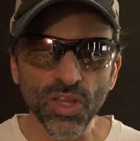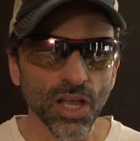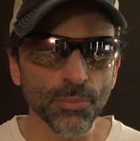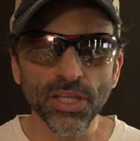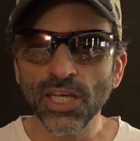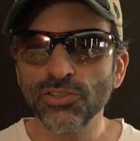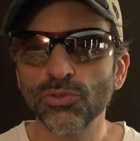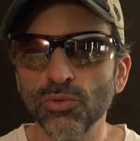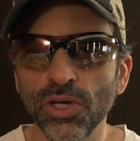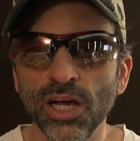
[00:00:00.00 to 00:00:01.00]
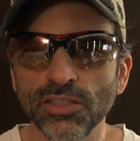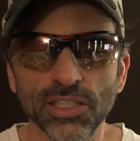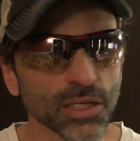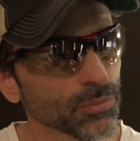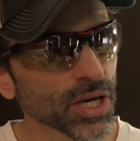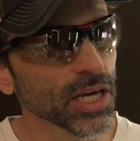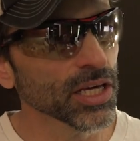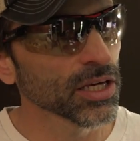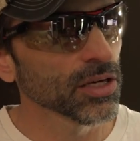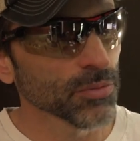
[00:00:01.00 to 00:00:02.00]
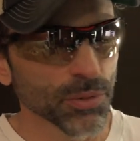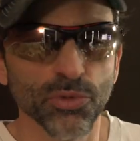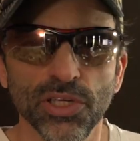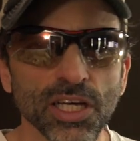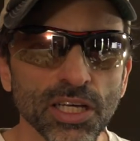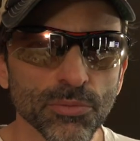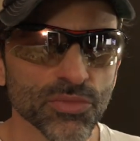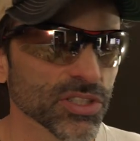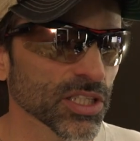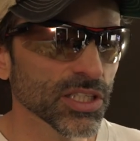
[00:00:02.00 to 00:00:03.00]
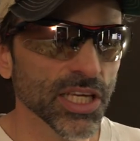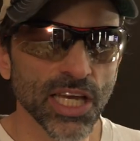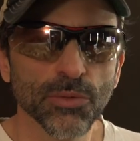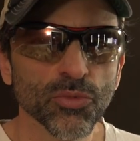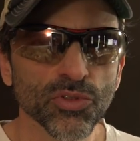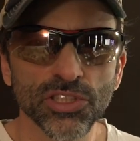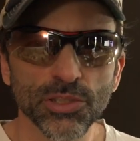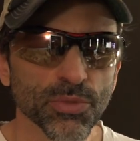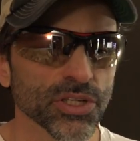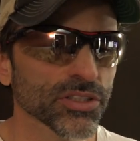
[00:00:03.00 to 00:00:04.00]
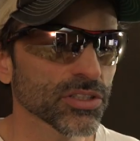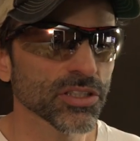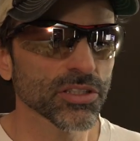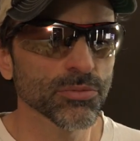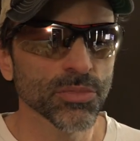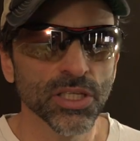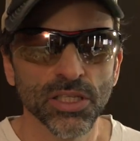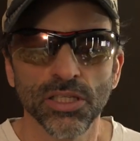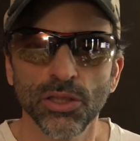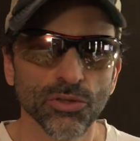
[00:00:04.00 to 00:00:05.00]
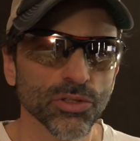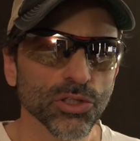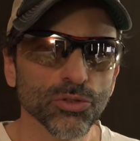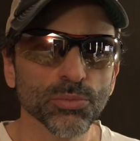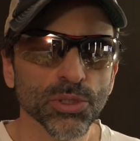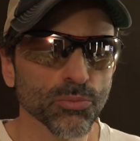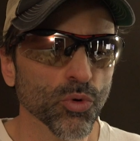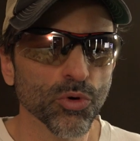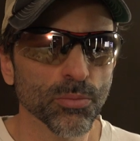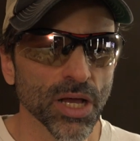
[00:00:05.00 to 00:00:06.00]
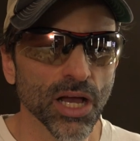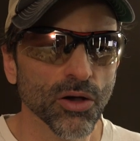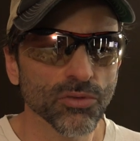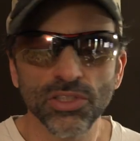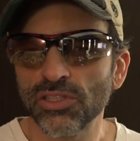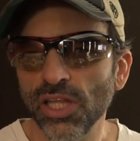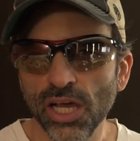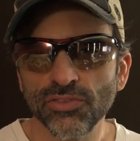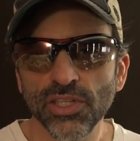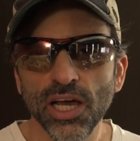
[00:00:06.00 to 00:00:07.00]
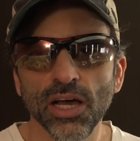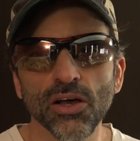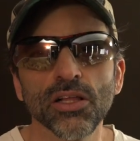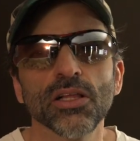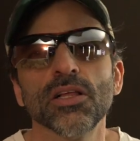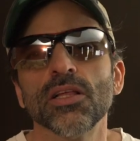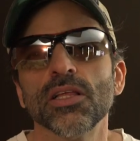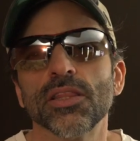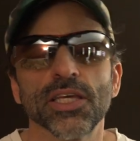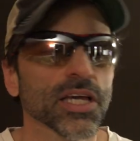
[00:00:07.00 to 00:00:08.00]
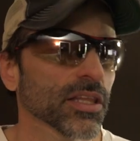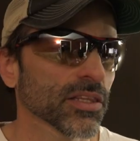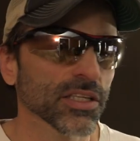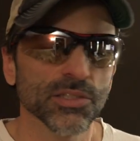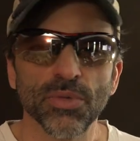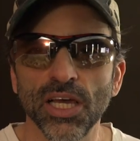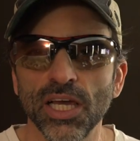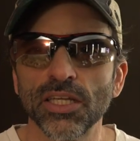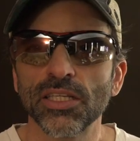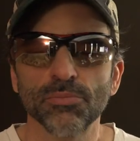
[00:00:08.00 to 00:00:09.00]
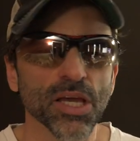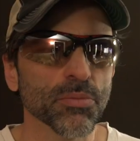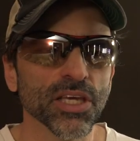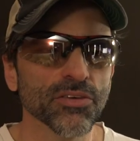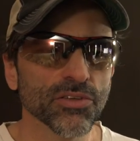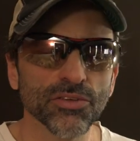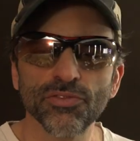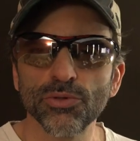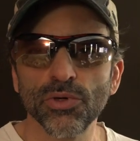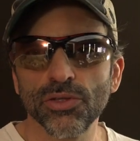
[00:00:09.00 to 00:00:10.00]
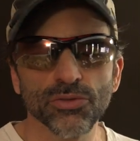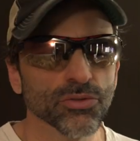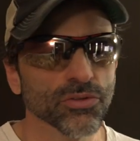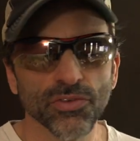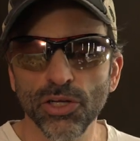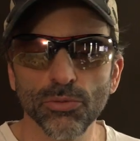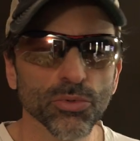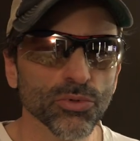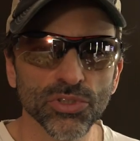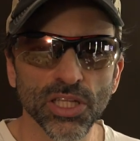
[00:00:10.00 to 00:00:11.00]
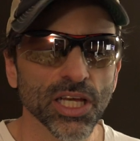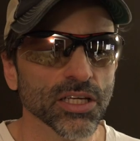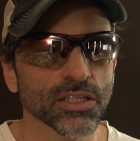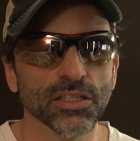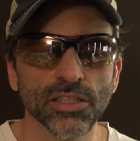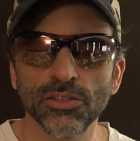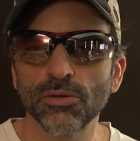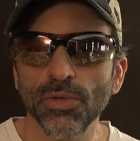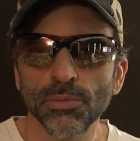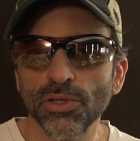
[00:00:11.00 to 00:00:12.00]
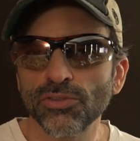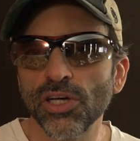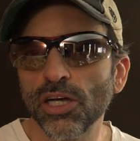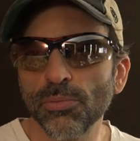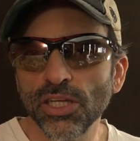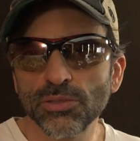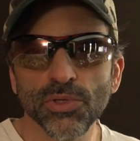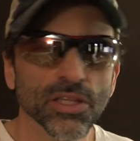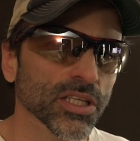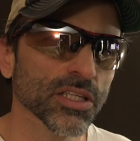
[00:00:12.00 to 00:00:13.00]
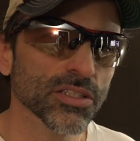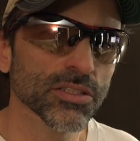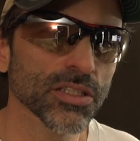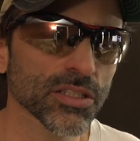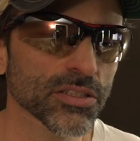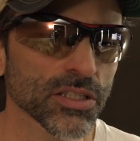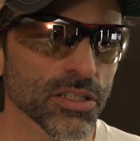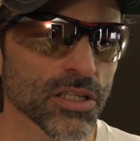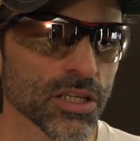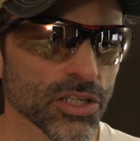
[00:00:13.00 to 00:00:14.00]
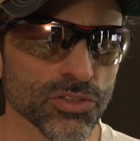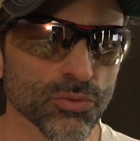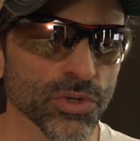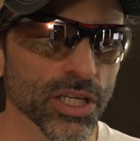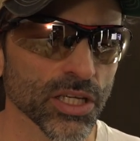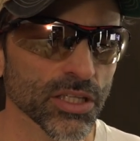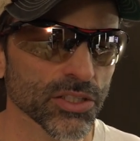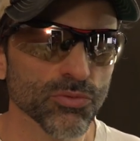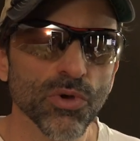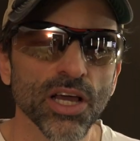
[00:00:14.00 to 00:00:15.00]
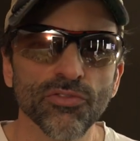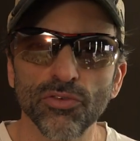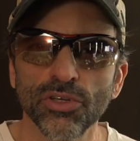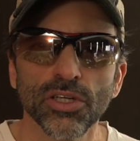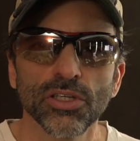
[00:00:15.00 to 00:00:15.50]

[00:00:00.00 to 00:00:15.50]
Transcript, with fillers: I mean, that's a cool concept. Pay people to come see the animals, experience them, learn a little bit more about this lifestyle, the ethics behind it, maybe even a few other variables like, you know, maybe they'll talk about some other things because Rick and his wife are